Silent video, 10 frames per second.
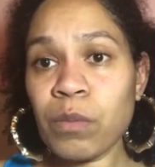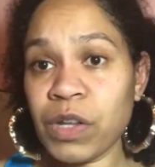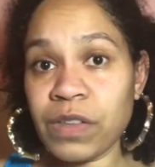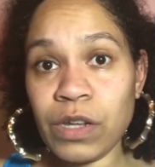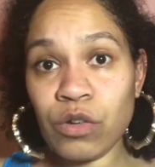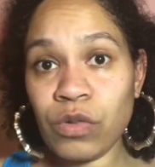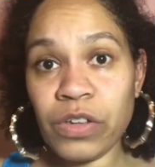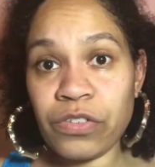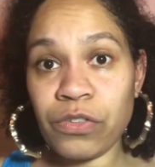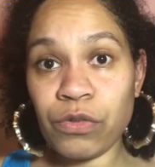But they don't
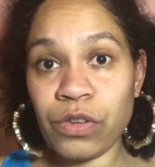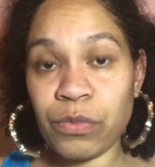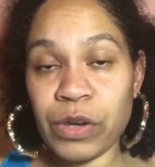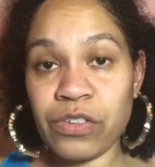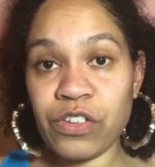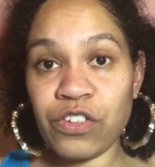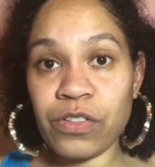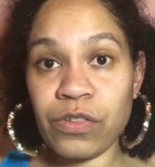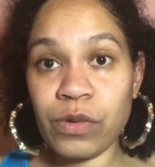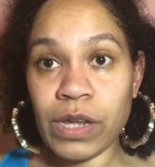listen to his message
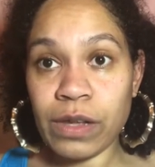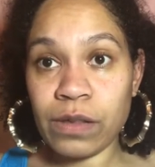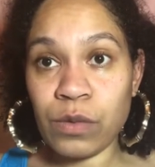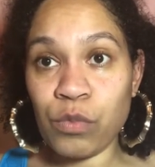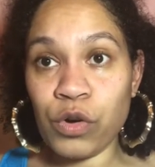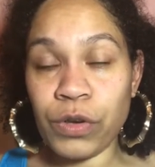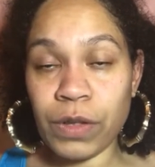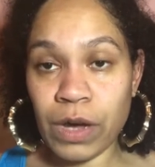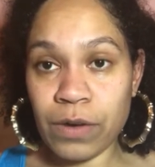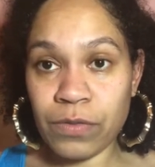until like the morning
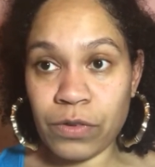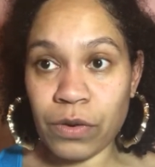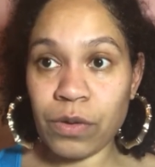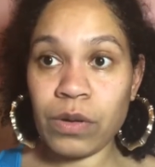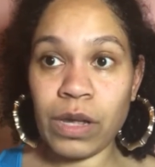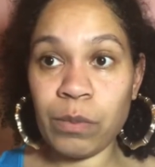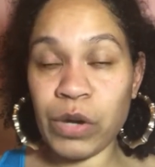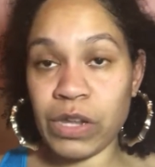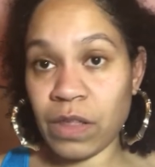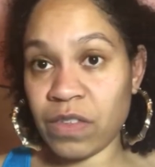after, and
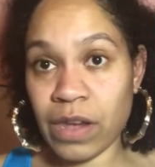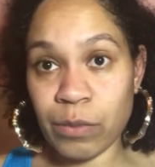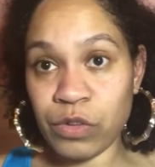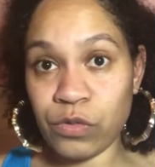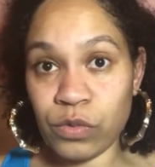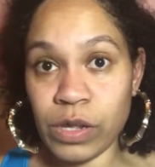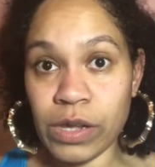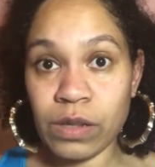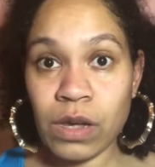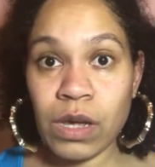by that time it's too
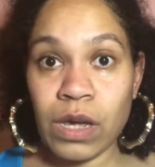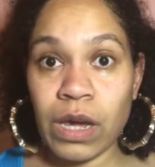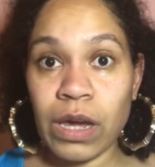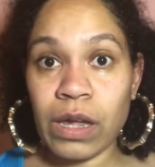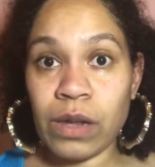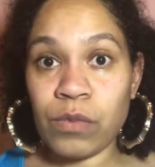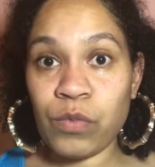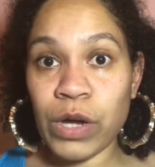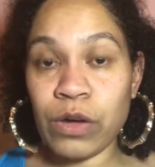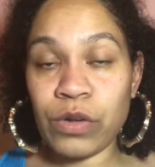late. And
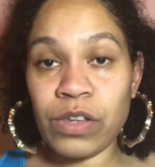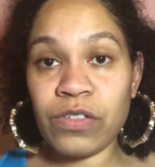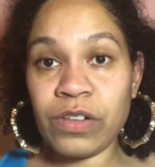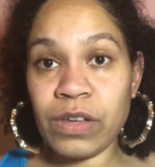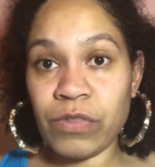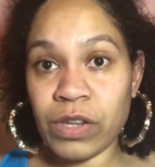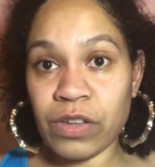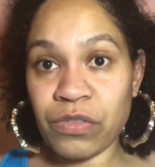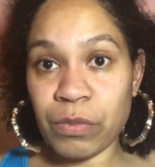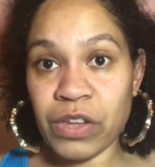while he's leaving
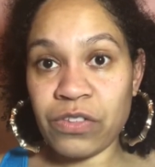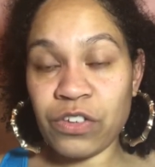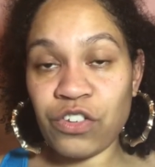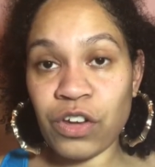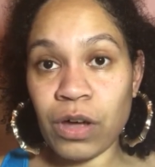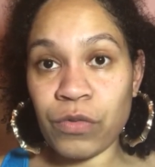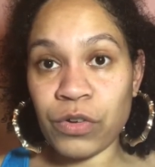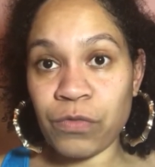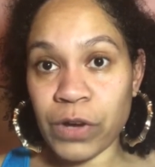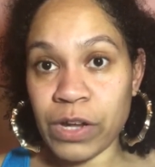this message,
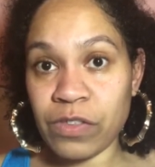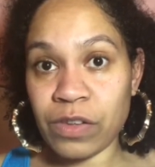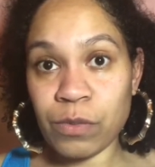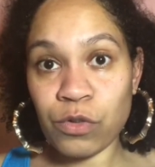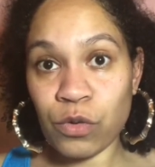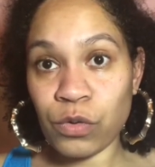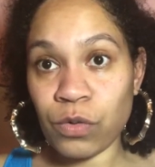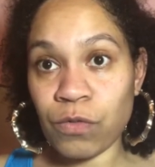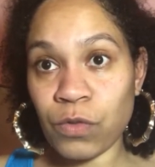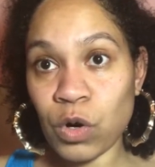Howard finds him talking
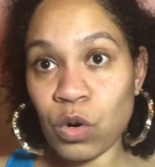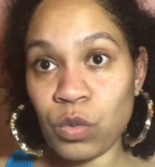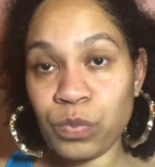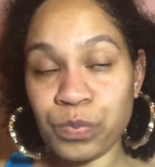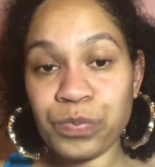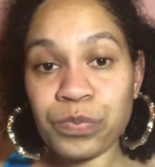on the phone,